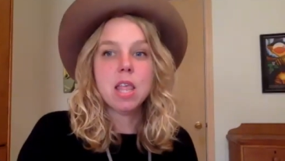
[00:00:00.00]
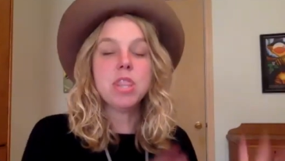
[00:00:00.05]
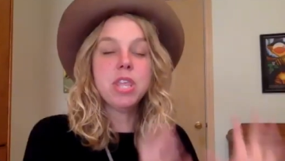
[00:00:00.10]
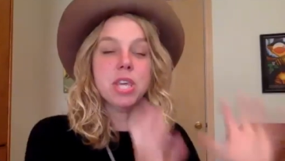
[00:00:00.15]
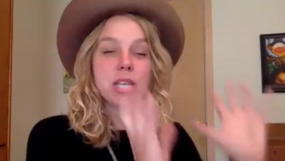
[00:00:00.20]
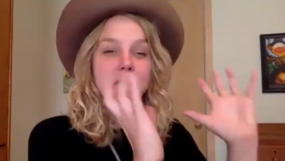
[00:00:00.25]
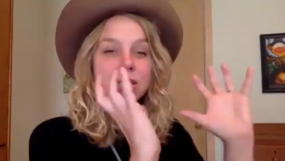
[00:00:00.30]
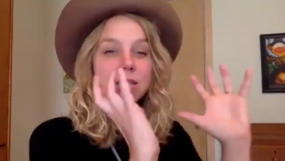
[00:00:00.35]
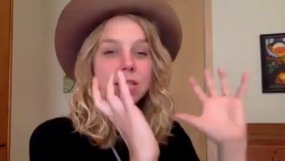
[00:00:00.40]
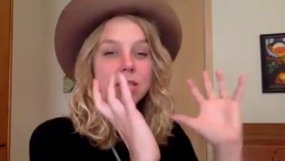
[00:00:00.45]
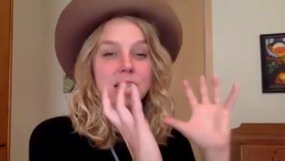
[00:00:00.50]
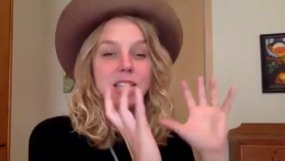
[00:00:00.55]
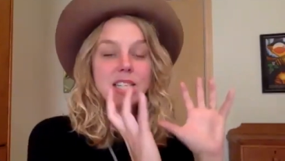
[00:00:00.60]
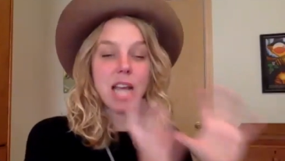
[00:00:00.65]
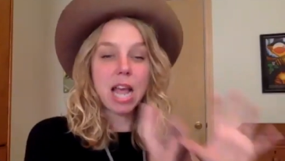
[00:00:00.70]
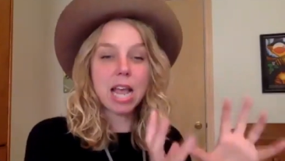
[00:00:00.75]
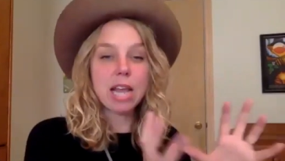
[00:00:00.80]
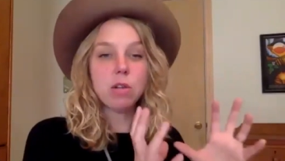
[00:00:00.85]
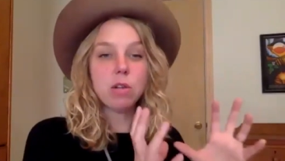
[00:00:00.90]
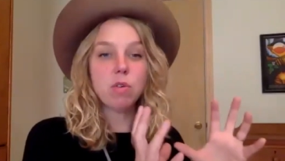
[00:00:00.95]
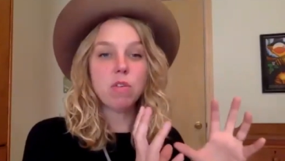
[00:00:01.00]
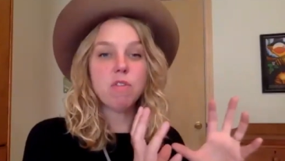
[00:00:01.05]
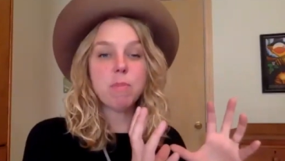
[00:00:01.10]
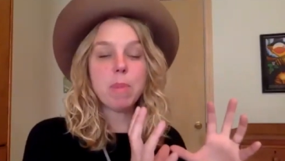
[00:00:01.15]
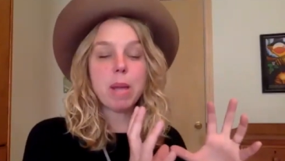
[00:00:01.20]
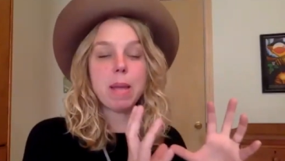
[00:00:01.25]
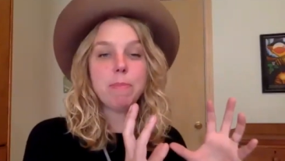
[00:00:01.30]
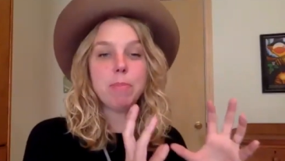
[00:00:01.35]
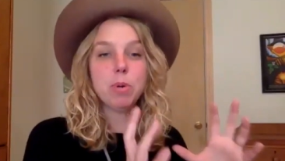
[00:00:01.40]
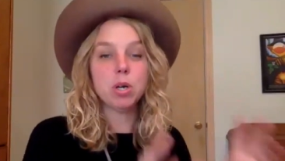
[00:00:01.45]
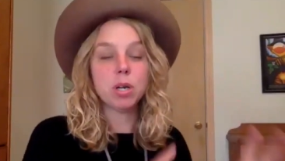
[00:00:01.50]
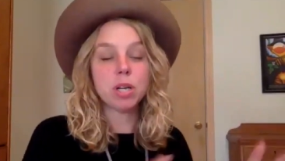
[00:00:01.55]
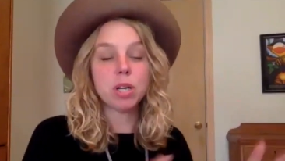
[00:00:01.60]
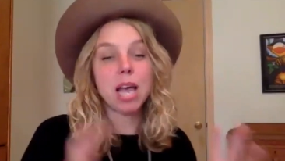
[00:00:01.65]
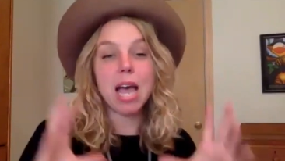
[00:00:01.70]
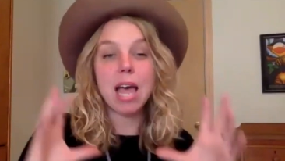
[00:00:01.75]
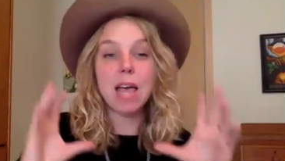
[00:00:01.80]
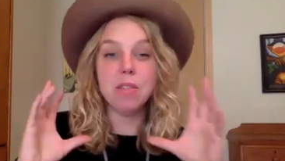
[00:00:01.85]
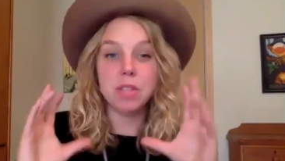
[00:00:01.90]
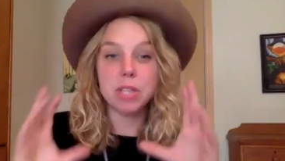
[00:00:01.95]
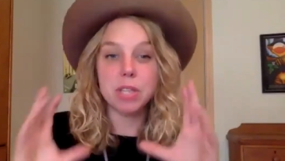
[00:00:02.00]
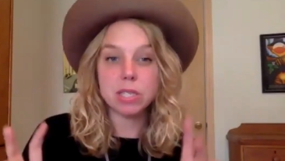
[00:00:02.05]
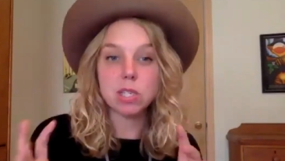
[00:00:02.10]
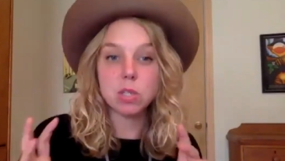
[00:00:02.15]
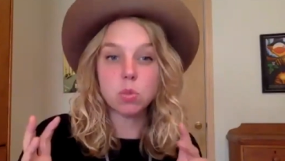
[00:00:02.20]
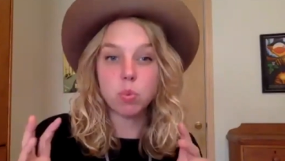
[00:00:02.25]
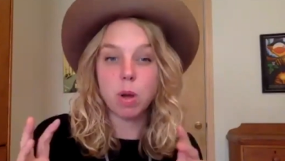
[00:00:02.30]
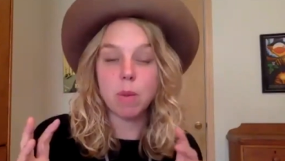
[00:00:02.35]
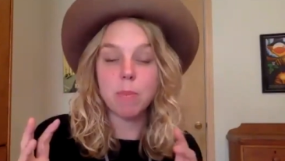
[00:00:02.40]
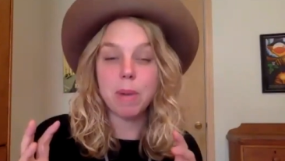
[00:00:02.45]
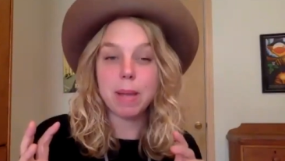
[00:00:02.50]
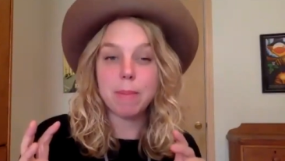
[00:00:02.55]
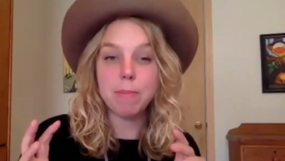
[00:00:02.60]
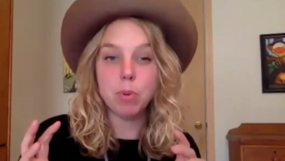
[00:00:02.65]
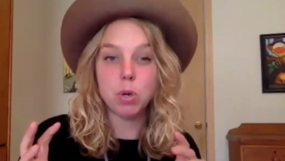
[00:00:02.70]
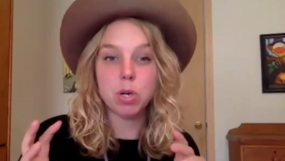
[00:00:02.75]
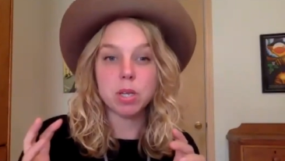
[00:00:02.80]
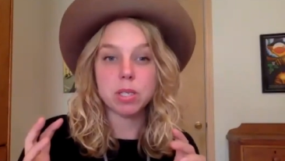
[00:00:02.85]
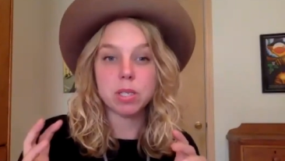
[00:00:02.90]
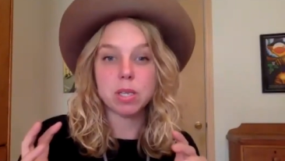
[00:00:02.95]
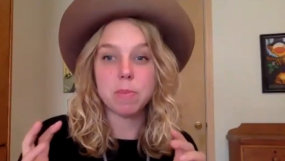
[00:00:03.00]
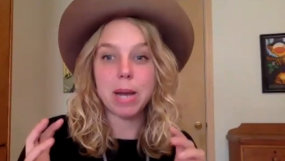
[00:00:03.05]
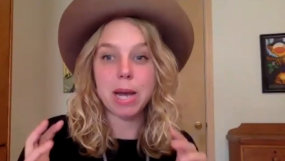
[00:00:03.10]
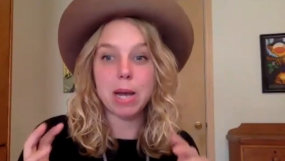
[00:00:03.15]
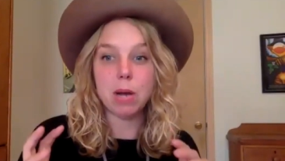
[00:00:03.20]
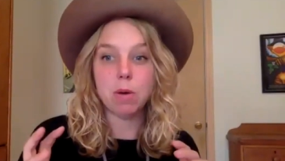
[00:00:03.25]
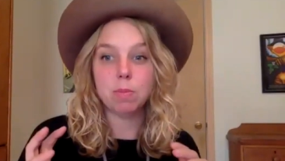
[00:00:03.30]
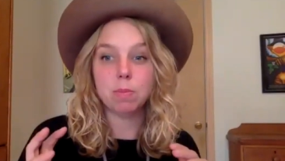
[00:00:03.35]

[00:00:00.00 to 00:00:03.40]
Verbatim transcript: This is the title of my book, and this is what my book is about